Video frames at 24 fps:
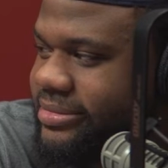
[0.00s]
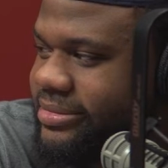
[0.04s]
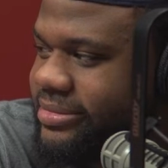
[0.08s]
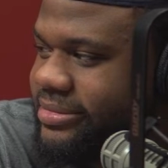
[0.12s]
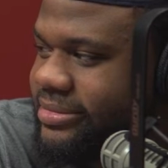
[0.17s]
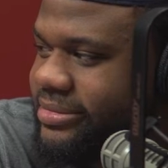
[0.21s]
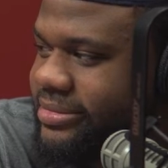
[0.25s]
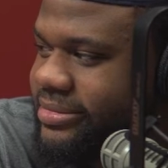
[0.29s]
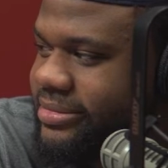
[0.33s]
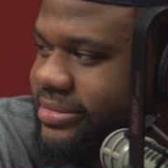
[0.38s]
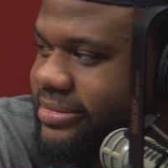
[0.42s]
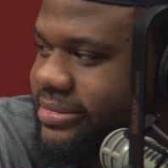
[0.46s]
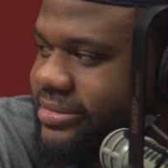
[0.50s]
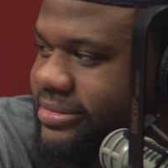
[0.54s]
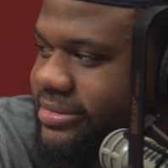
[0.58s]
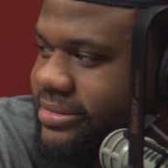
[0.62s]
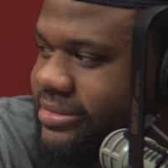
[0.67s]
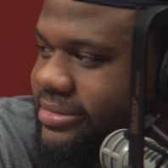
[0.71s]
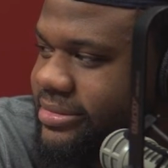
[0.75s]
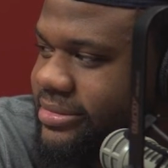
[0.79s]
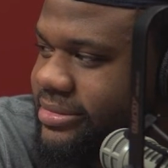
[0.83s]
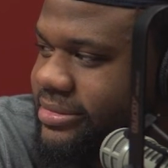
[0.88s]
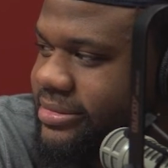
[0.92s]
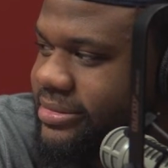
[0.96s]

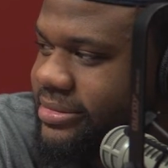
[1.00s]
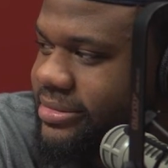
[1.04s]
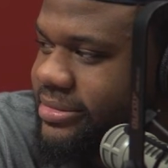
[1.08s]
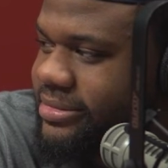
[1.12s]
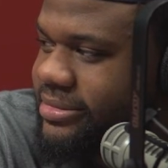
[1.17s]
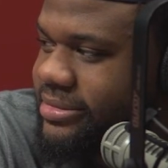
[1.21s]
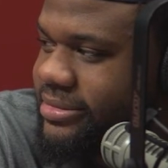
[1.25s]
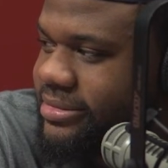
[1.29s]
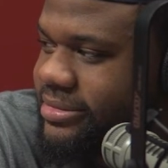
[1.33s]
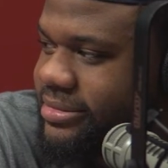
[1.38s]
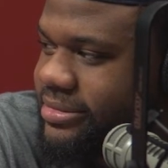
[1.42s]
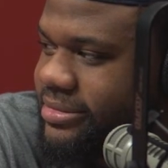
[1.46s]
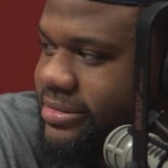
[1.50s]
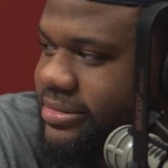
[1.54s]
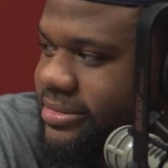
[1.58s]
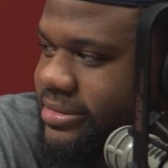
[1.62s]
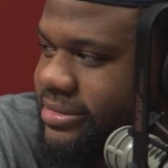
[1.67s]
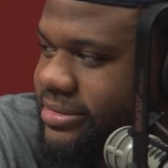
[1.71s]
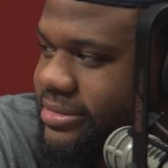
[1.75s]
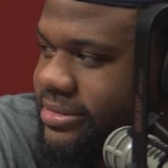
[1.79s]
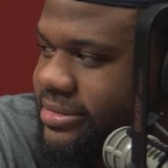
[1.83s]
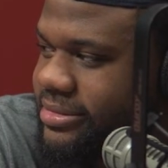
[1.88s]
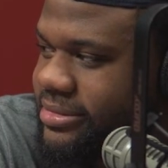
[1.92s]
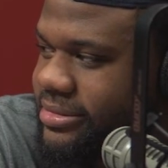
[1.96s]

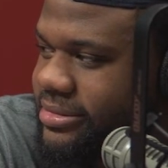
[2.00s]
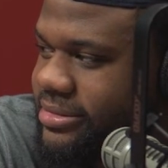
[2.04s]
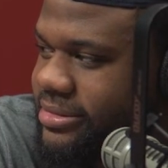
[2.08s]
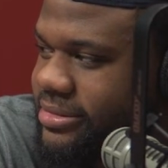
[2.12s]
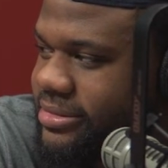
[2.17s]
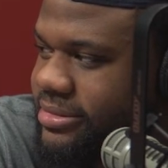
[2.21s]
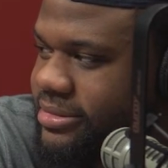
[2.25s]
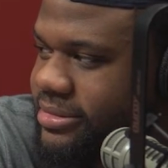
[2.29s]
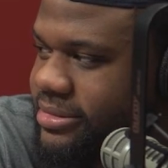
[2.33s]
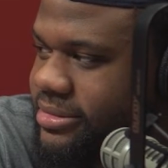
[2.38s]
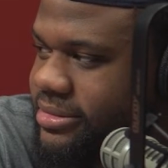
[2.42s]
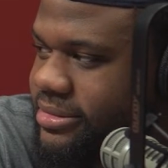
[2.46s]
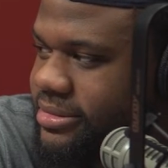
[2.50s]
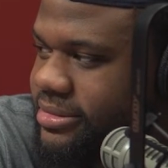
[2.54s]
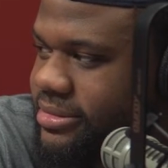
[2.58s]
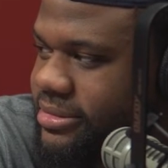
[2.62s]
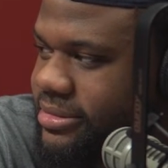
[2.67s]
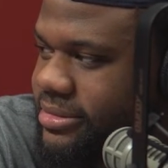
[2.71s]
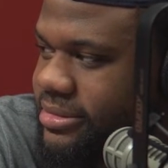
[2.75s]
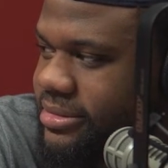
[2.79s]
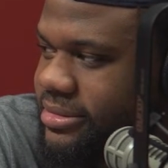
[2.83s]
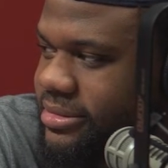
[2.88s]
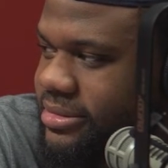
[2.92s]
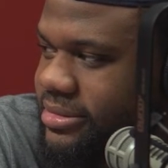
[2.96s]

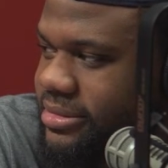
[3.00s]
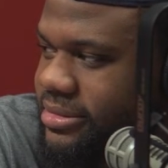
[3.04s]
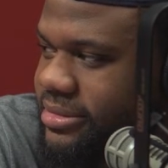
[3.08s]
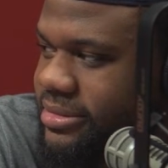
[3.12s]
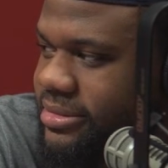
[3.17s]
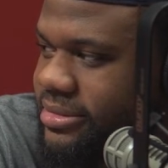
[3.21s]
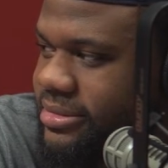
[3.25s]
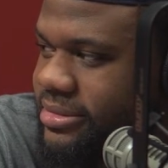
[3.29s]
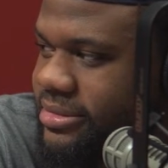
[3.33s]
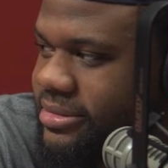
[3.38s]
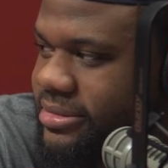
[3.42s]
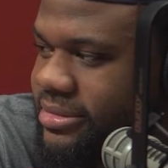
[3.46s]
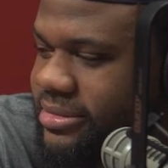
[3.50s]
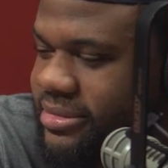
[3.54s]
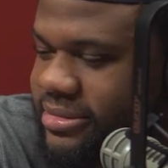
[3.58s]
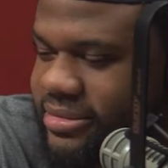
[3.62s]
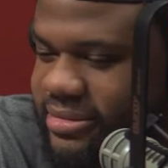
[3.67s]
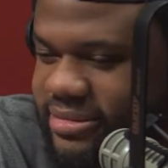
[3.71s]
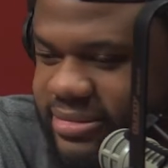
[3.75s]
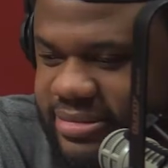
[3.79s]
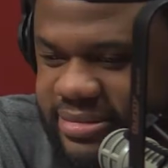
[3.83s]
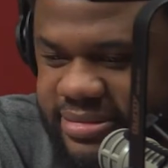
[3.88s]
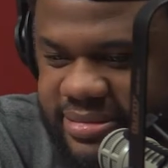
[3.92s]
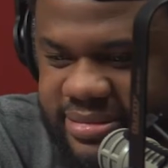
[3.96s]

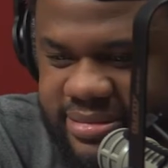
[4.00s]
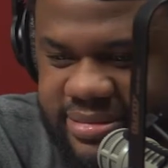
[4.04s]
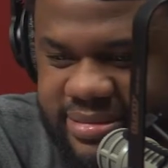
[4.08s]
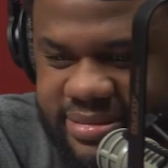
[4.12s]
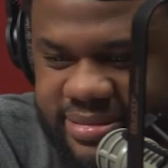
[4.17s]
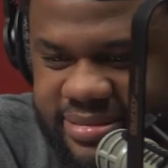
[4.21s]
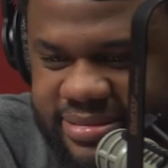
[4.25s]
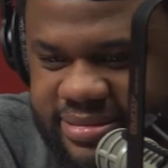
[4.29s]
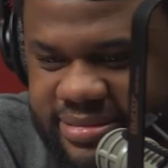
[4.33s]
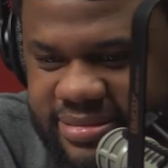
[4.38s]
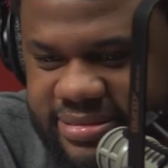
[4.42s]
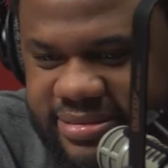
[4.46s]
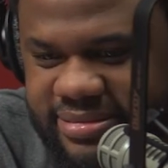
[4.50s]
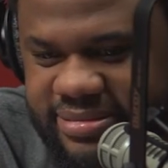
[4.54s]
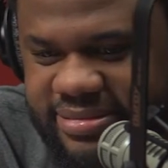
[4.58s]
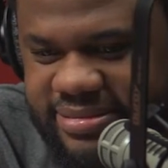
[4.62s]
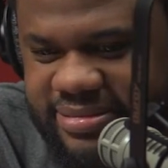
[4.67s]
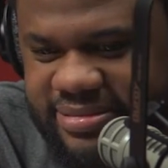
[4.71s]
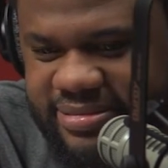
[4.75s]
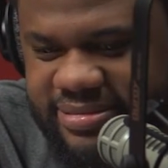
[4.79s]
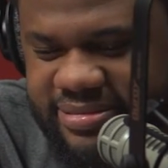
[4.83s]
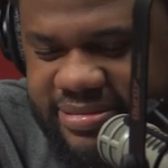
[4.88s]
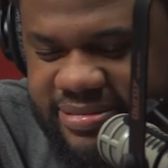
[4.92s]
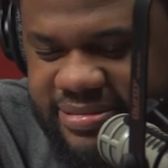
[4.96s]

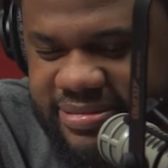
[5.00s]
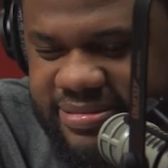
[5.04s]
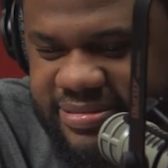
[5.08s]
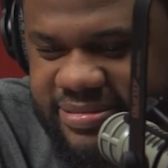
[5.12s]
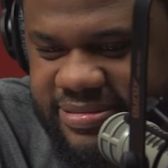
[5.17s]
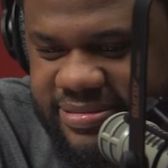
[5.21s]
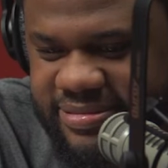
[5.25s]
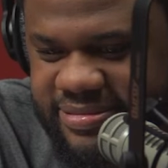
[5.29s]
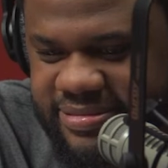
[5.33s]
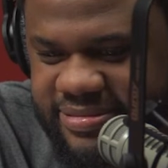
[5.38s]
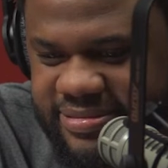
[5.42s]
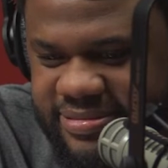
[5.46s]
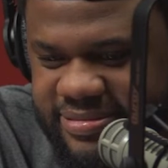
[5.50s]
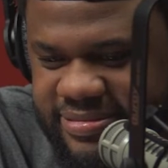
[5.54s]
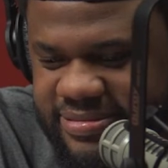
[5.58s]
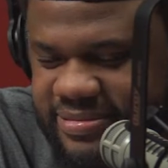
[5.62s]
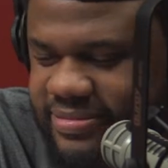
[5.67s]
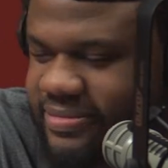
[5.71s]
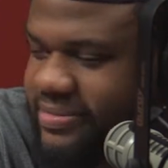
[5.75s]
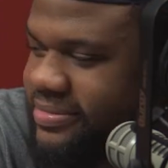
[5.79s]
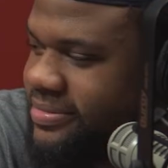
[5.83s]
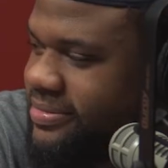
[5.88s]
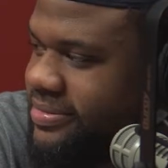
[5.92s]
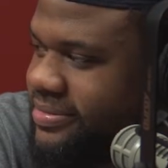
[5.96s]

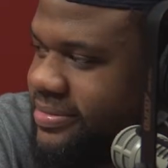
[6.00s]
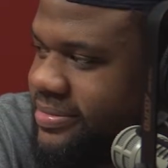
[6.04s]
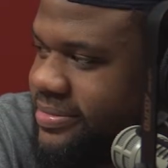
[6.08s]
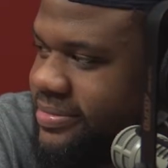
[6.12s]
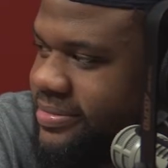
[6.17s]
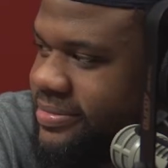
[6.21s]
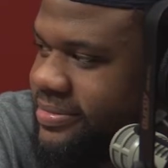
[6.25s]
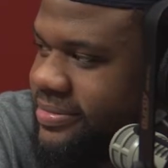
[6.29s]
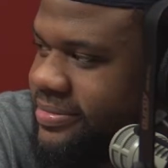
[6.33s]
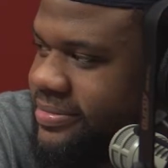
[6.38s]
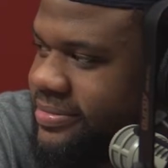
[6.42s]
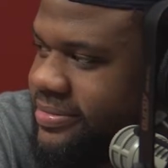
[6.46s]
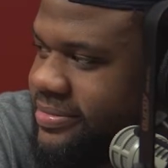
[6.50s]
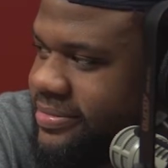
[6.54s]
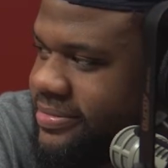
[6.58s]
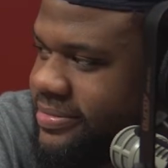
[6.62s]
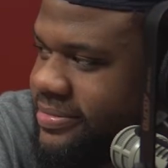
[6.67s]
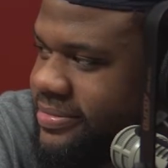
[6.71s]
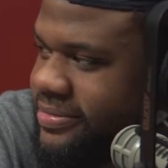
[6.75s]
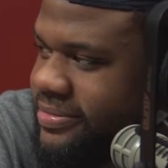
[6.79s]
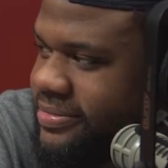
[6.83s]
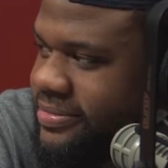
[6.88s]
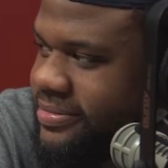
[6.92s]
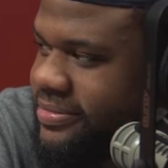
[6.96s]

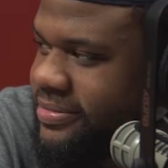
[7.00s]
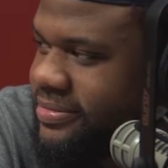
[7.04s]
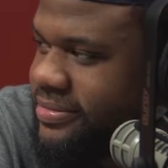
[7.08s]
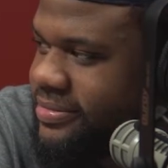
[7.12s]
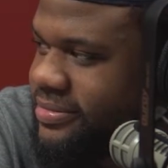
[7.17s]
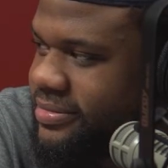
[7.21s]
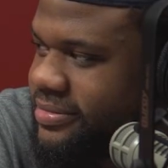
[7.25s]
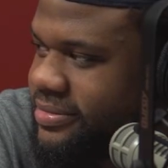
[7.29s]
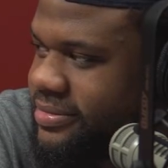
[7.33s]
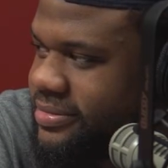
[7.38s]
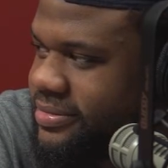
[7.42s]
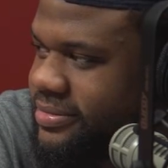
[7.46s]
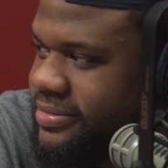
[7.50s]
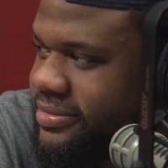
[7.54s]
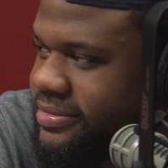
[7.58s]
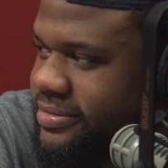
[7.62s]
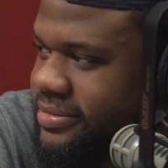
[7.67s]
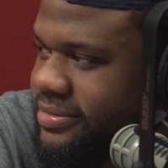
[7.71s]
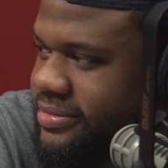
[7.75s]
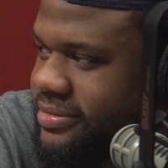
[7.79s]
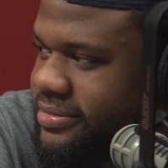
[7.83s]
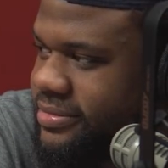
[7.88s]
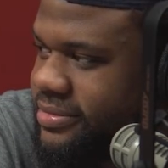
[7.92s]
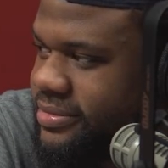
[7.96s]
(silent)